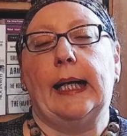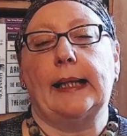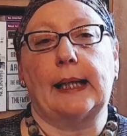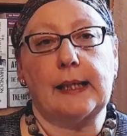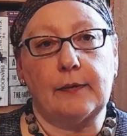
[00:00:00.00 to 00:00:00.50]

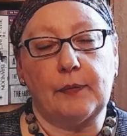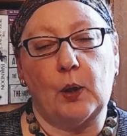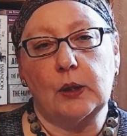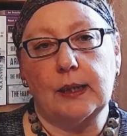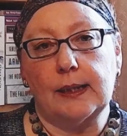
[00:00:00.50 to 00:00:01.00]
That I
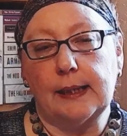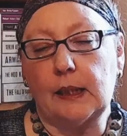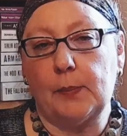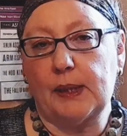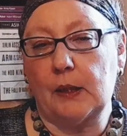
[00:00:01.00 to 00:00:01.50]
found a
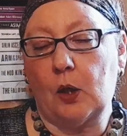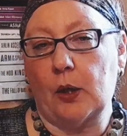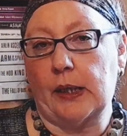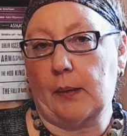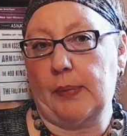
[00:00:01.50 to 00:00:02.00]
little bit
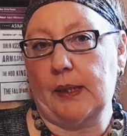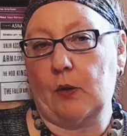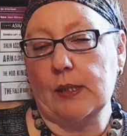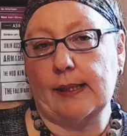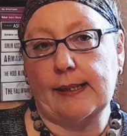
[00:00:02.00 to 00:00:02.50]
annoying,
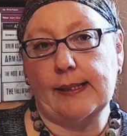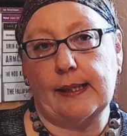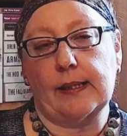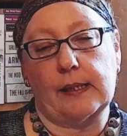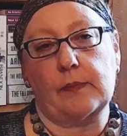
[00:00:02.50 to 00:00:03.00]
because as I
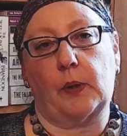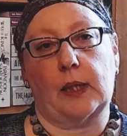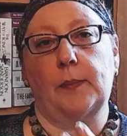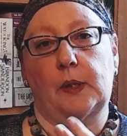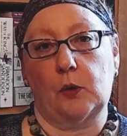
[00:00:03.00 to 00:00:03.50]
say, that's what
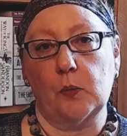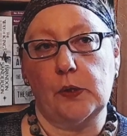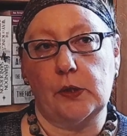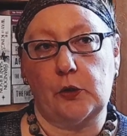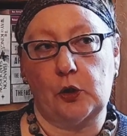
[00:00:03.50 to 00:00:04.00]
I'm
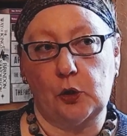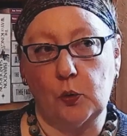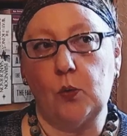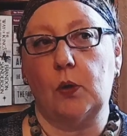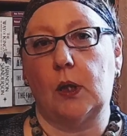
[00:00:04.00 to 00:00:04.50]
used
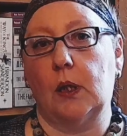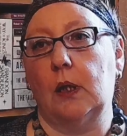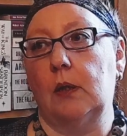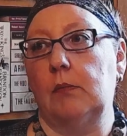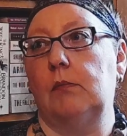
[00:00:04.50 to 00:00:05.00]
to.
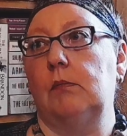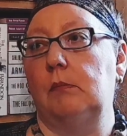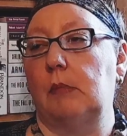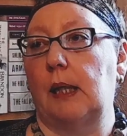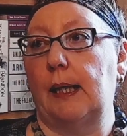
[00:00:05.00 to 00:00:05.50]

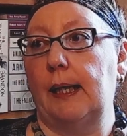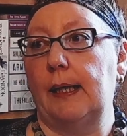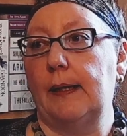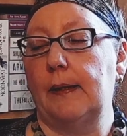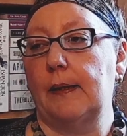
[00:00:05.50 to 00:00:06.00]

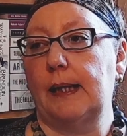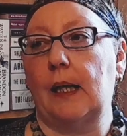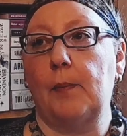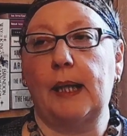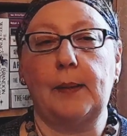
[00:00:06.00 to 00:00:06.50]
And
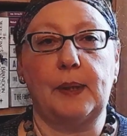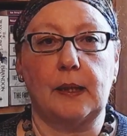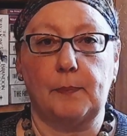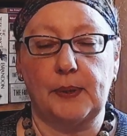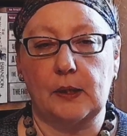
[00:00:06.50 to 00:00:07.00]
yeah, maybe
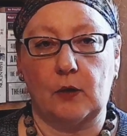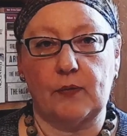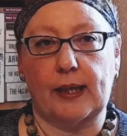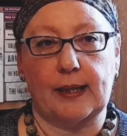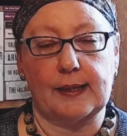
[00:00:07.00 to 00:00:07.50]
a bit of
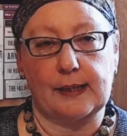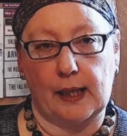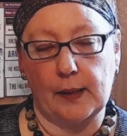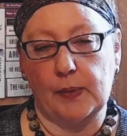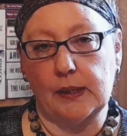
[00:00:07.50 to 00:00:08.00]
like a
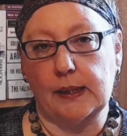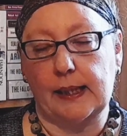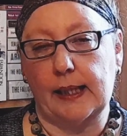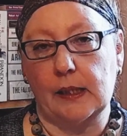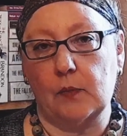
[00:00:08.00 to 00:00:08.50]
time
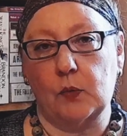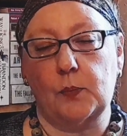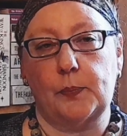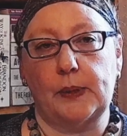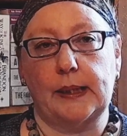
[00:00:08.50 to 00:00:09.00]
indicator would
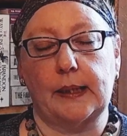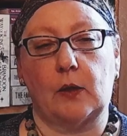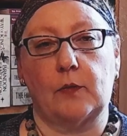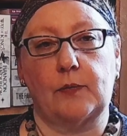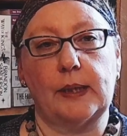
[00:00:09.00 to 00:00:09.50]
be
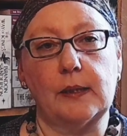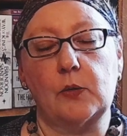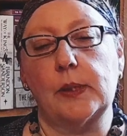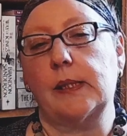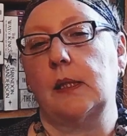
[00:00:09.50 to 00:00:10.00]
of
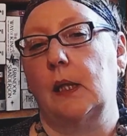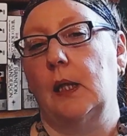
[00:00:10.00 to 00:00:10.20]
interest,